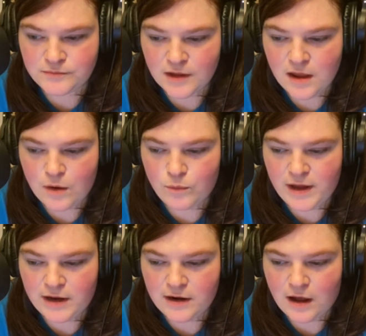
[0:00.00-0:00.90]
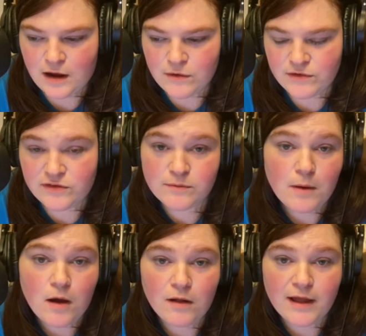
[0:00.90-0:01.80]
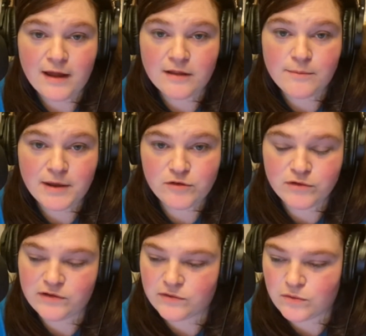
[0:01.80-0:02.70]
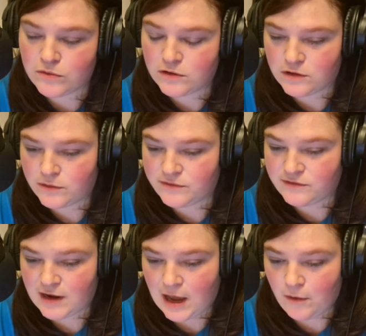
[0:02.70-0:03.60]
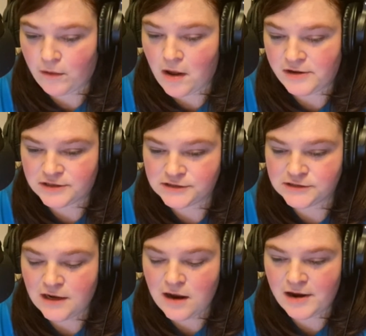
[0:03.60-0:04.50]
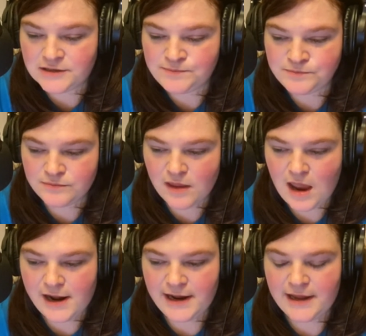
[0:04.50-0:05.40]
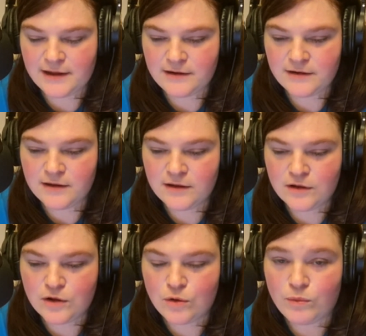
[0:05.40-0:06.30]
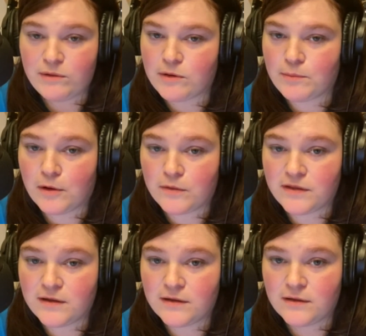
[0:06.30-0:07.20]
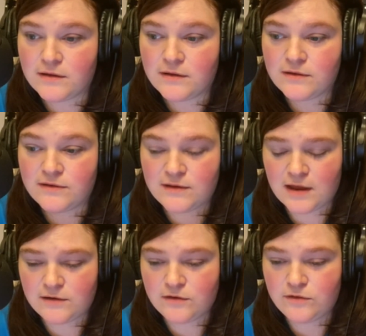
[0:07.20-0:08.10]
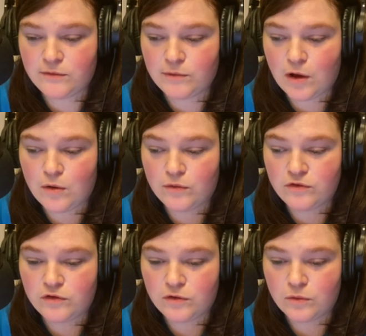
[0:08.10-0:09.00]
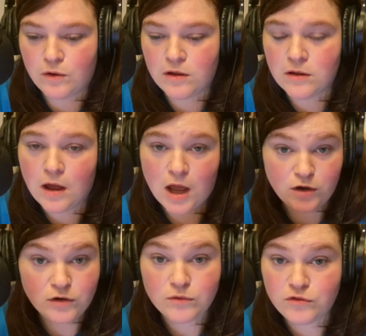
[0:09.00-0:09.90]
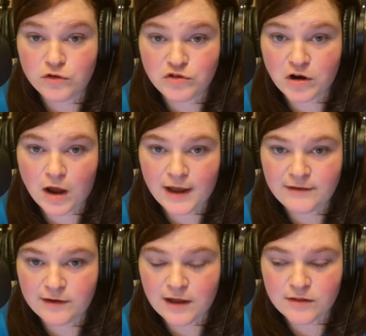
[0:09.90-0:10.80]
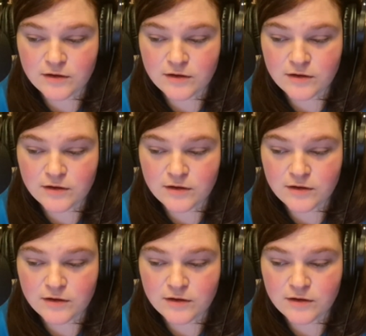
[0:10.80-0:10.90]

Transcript: when our small elementary school closed down and we were both set to go to a new junior high together,